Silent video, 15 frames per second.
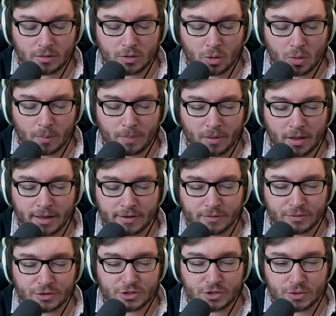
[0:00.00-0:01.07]
apply
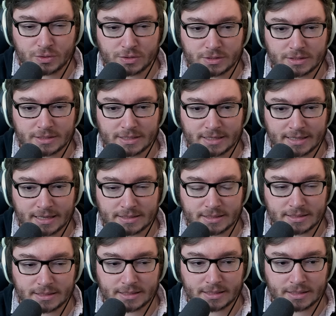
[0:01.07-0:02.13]
reduced
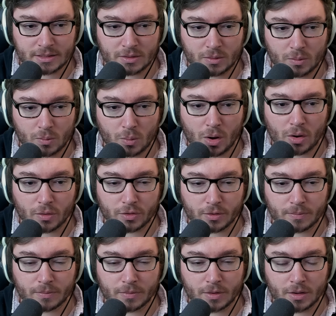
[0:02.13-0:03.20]
tenacity while
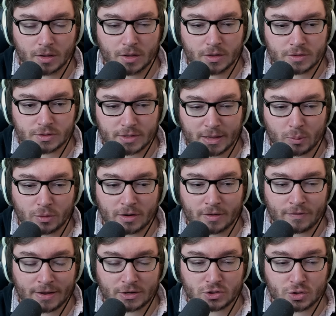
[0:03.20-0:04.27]
them. So that would
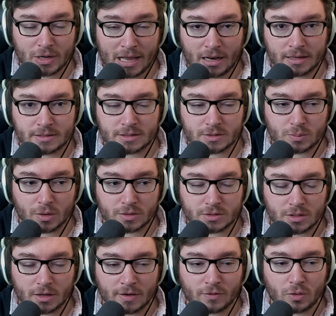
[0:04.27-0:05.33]
affect your allies as well. So
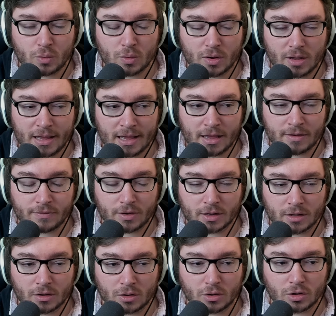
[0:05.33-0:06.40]
if you have like
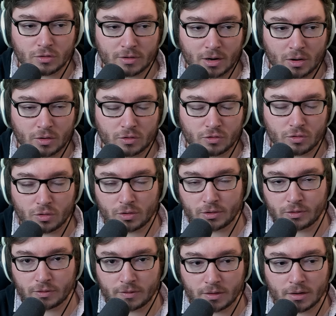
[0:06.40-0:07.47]
a lot of crowd control on
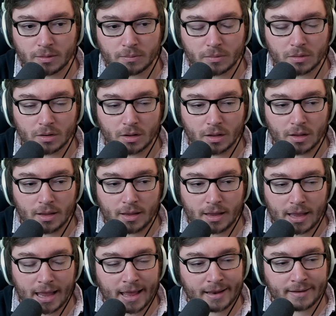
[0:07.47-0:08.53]
your team,
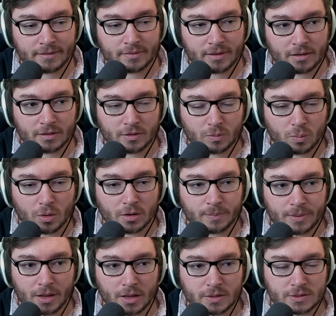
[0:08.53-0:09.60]
and there is one
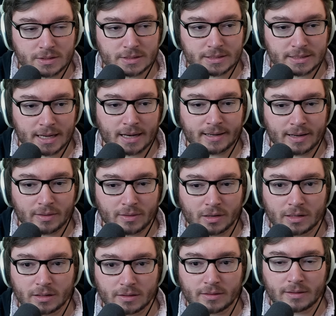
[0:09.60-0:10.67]
person stand out like
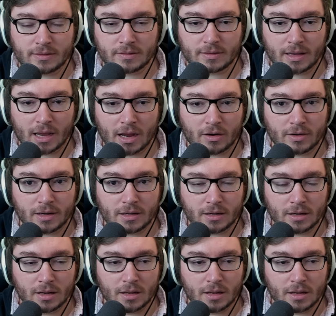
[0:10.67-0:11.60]
there's a carry,